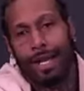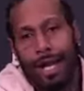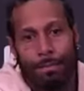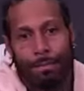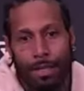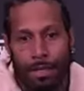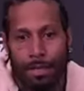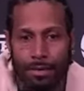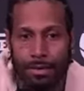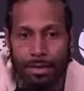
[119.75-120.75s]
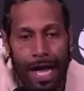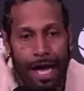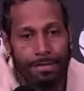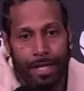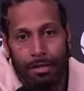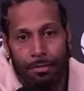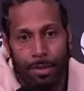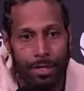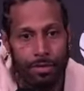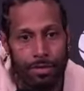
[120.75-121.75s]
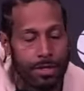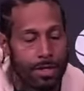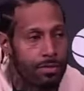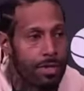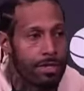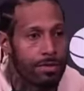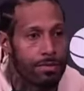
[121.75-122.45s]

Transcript: I mean, obviously everybody knows what situation we're